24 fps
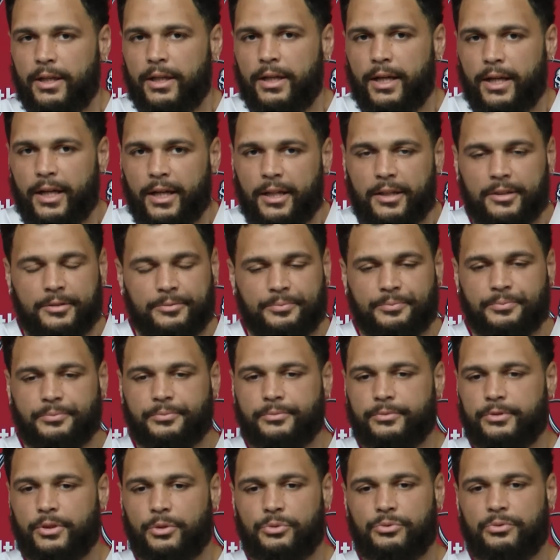And,
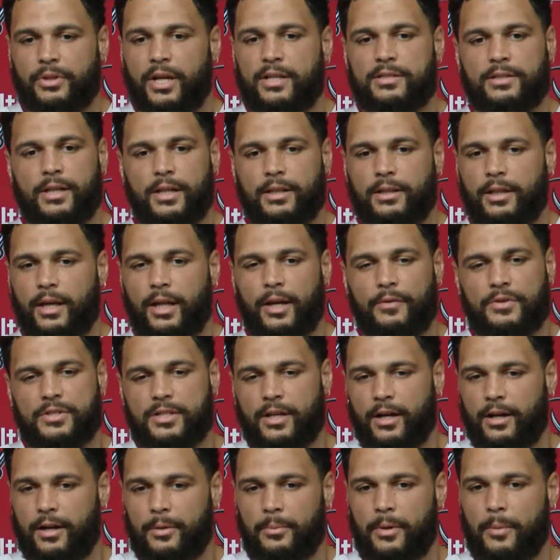you know, things like that. Every
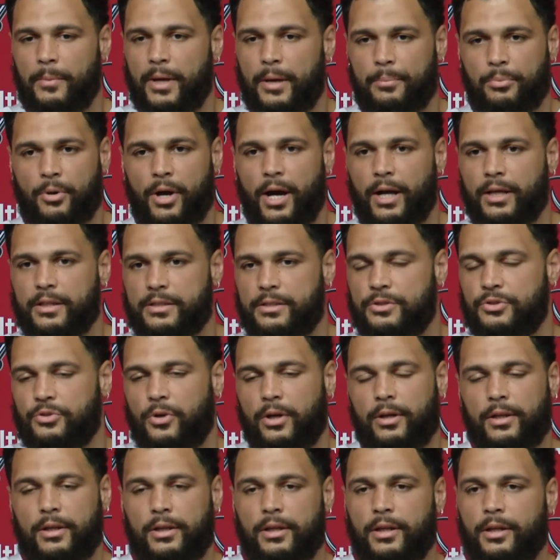time I'm at practice and
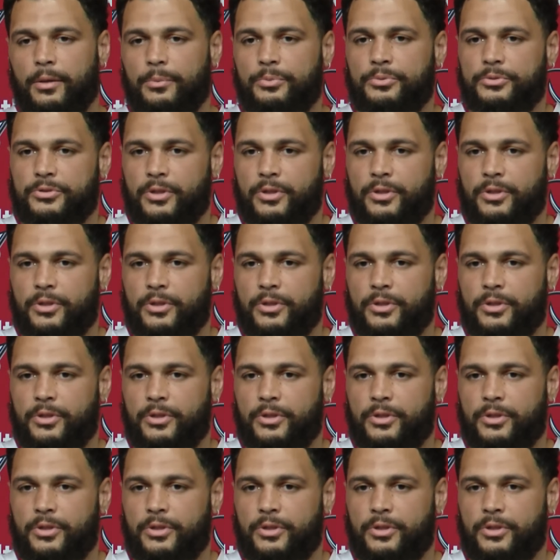training camp,